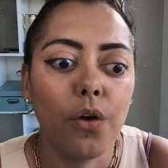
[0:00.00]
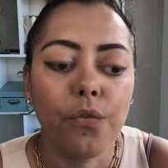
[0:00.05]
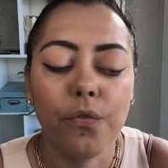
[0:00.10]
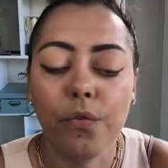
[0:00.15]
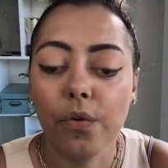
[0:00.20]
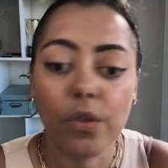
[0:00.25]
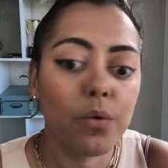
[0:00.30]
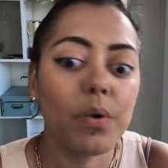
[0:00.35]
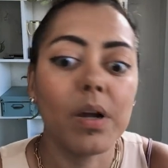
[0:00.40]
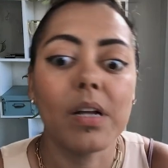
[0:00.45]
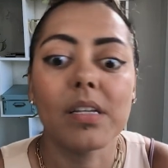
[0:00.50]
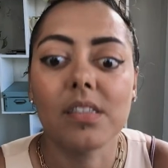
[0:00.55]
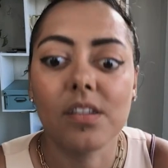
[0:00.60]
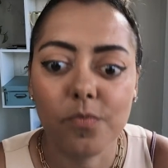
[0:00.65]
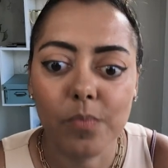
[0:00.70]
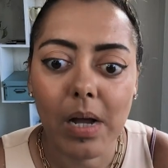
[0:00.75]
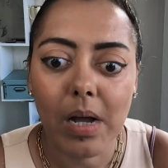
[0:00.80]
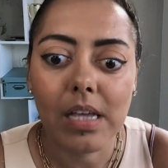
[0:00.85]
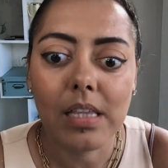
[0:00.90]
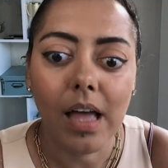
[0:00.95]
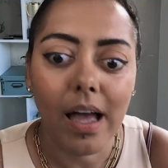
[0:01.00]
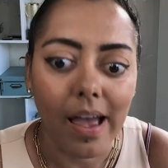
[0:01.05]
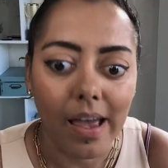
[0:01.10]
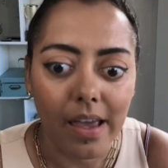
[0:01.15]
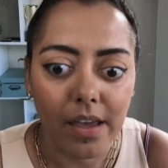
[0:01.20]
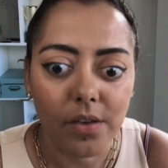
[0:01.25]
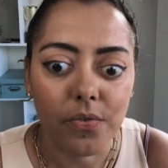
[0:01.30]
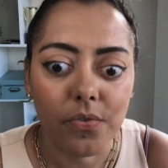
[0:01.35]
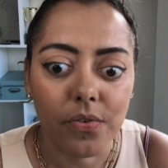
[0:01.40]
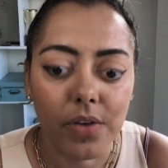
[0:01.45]
for the rest of my
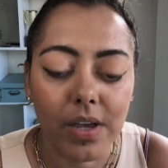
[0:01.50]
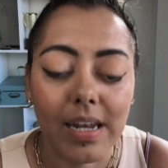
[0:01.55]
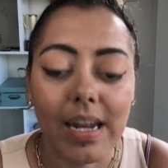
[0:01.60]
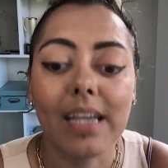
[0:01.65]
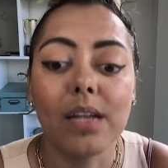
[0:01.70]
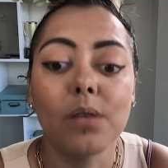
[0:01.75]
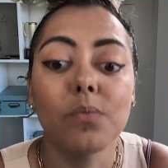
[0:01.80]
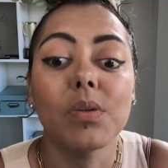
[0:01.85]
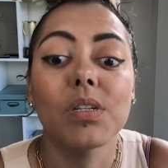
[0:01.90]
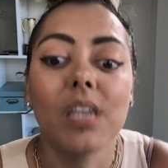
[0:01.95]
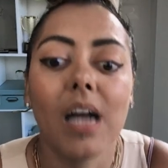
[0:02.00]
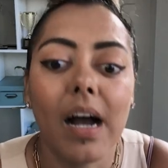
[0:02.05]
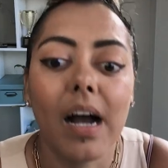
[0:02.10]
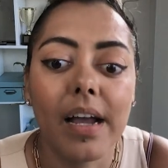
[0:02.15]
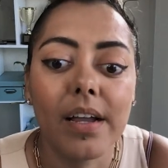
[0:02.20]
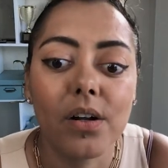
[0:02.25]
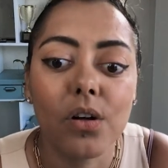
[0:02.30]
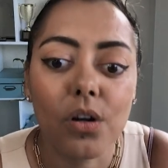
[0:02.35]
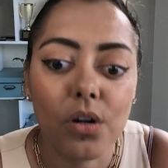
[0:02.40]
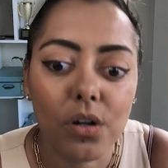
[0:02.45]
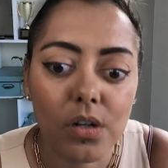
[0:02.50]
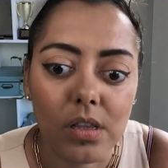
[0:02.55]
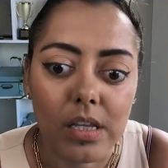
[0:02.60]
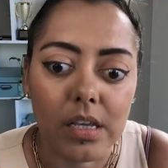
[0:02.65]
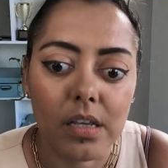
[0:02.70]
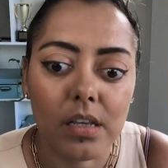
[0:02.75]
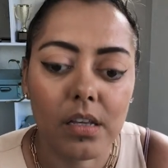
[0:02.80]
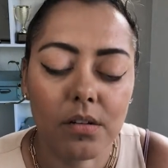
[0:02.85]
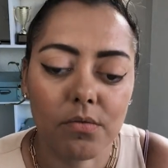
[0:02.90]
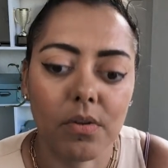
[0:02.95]
life and I can retire
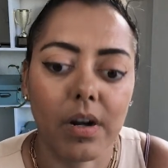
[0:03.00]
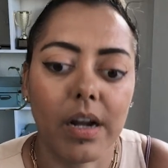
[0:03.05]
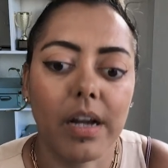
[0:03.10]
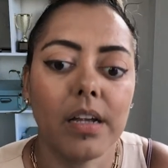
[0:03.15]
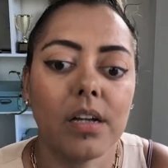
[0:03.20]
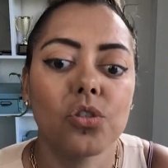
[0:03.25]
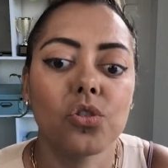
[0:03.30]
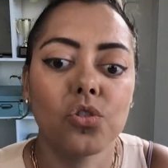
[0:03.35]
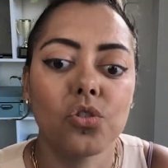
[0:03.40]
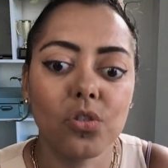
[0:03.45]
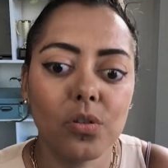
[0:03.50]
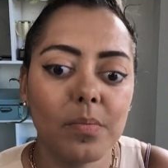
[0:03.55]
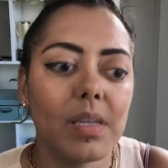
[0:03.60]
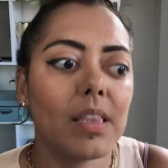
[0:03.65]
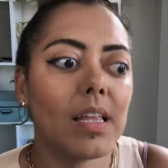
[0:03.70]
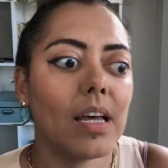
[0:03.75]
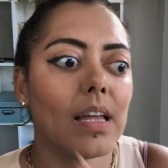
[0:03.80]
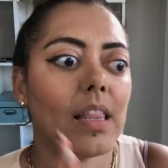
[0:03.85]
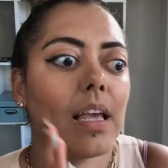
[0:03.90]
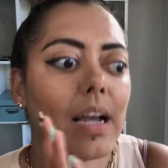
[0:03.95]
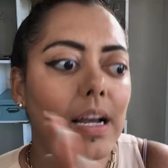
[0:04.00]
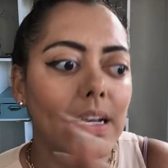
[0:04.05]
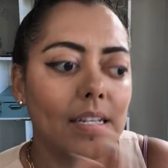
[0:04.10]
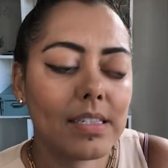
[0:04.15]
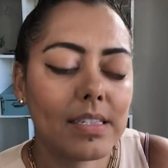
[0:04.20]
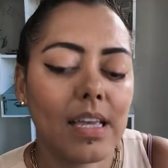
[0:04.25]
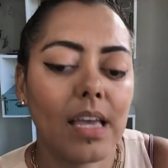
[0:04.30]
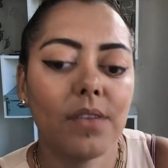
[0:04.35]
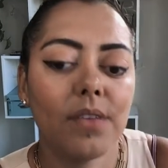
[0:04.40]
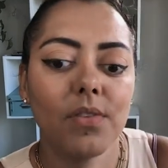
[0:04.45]
early, right? Assuming that like I
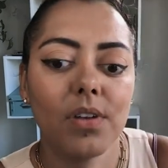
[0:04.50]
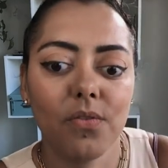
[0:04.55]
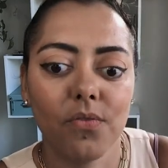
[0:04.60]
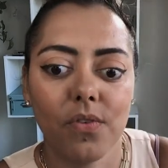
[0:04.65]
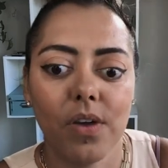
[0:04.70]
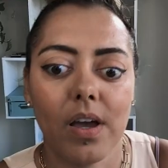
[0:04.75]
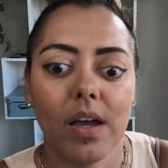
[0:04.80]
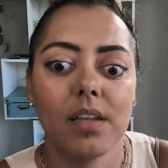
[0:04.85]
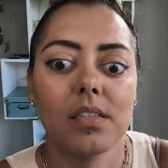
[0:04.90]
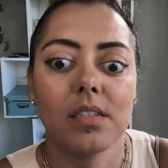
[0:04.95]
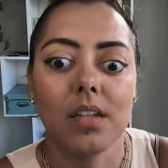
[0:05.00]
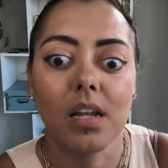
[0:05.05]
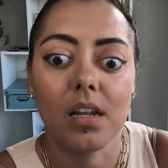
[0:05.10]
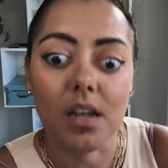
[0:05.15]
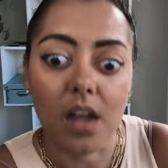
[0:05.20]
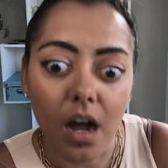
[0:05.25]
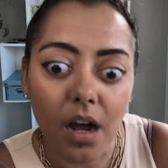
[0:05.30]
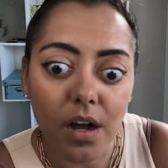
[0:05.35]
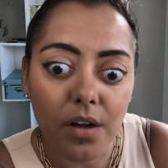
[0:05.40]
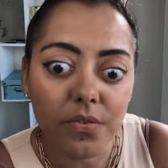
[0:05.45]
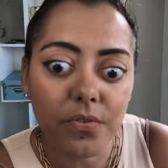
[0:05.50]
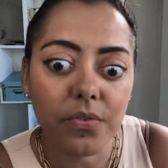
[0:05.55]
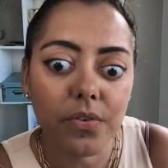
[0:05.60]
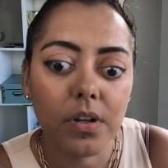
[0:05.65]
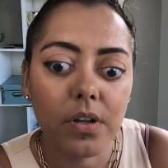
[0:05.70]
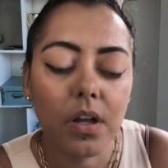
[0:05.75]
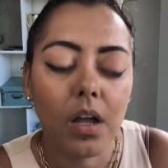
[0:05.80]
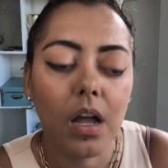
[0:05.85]
save and invest enough,